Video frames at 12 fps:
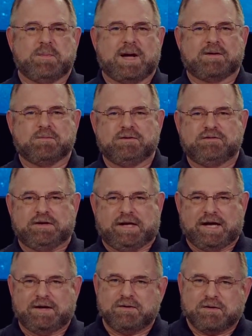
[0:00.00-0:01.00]
back once
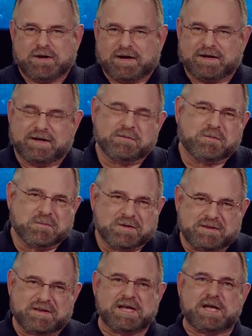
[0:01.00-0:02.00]
again uh,
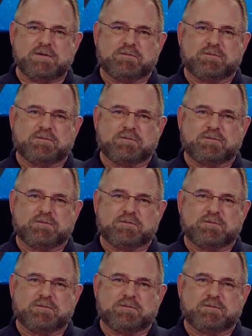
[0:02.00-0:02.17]
with Digging